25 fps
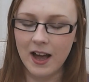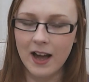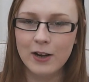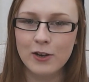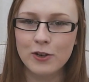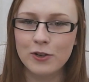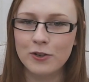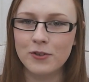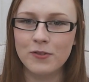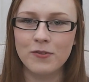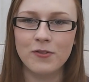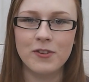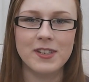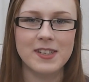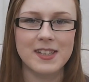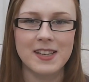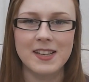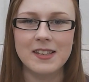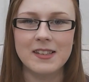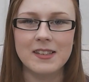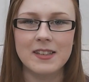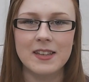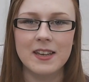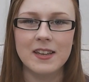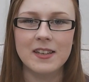I couldn't
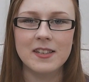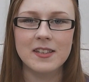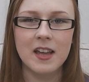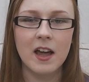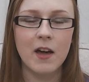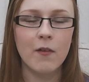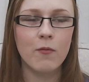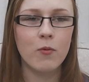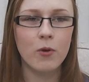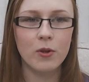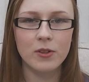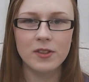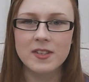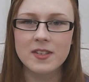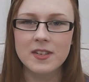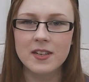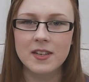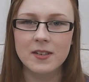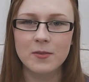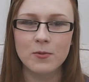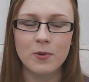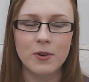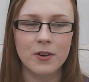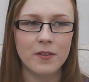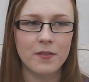resist this. I've
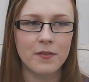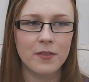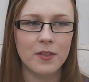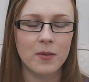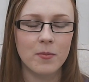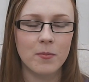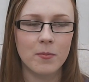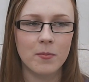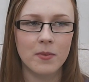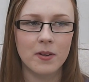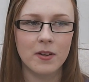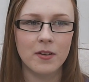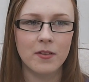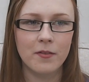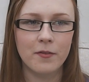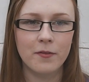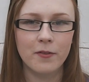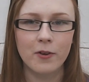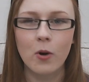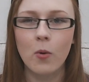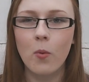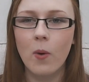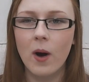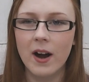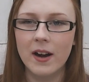wanted one of them
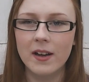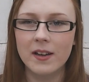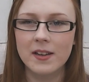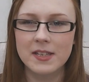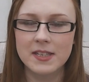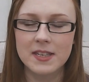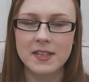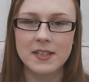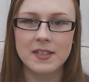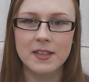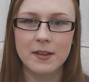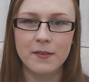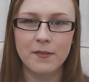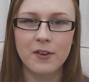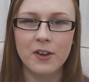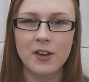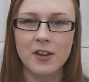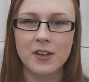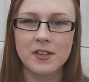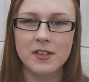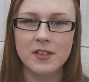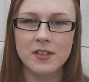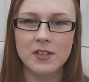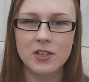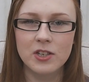for a while, since they
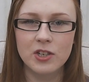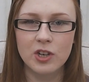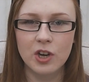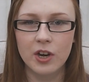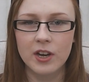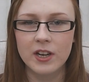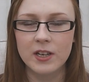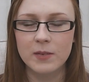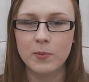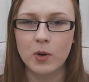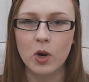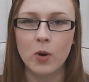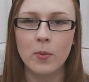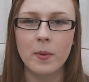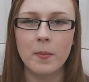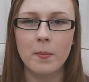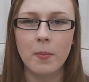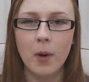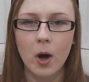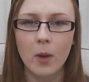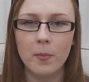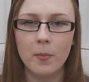first started becoming